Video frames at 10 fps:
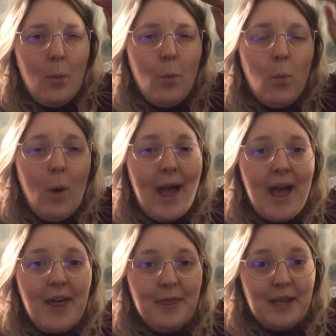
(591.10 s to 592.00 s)

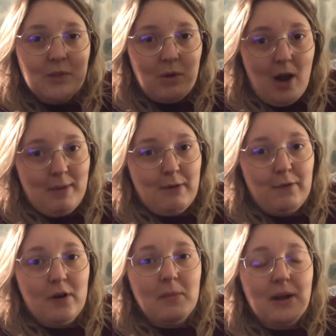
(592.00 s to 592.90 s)
where things were coming
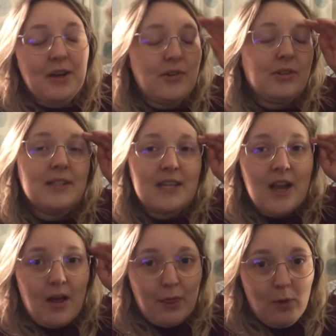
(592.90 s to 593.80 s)
from, and you could see
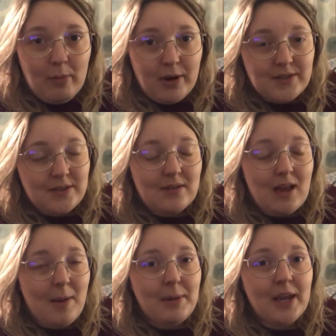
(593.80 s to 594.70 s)
her thought process was
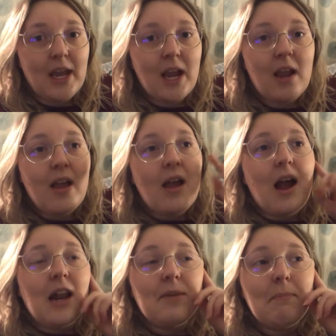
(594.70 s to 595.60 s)
happening,
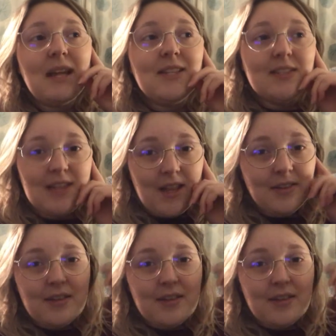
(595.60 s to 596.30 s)
and it made sense.